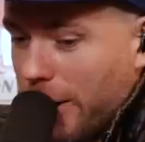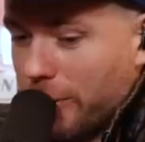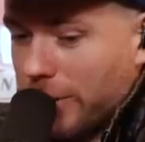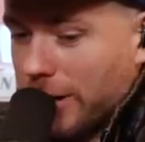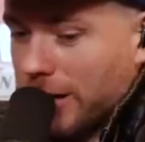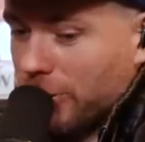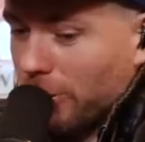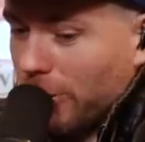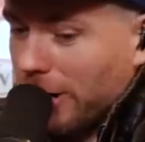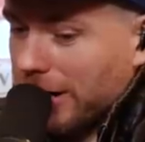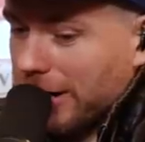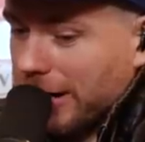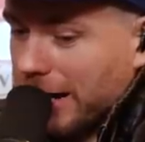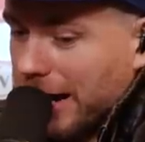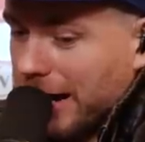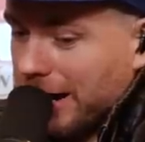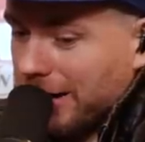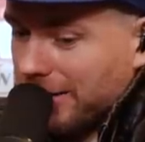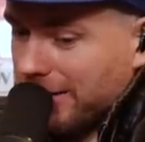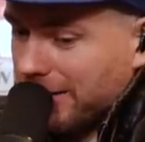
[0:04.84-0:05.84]
I went into all the
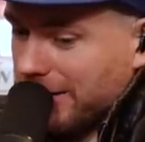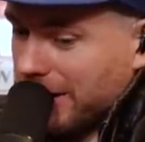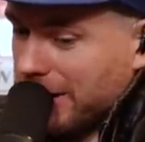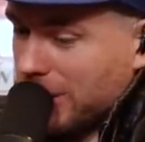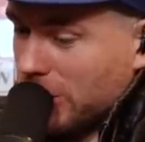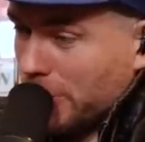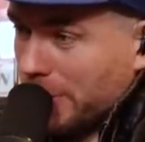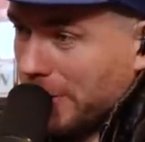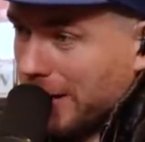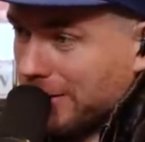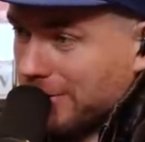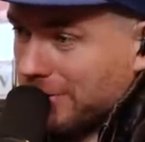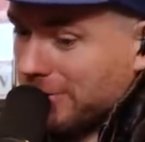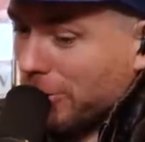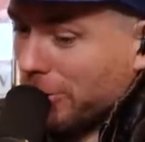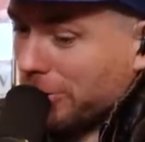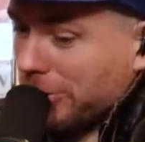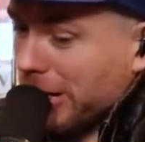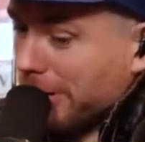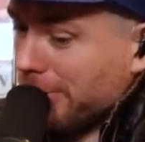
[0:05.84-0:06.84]
gate, ended up getting
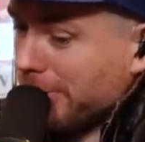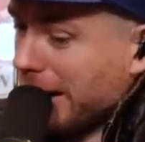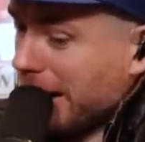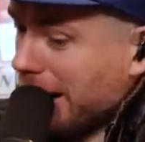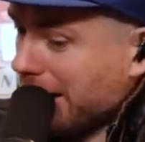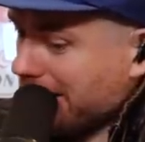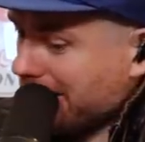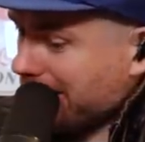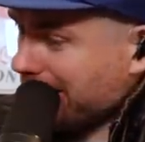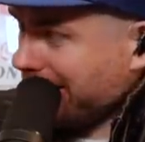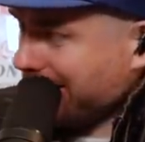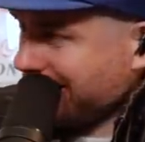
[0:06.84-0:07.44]
stuck to a bar.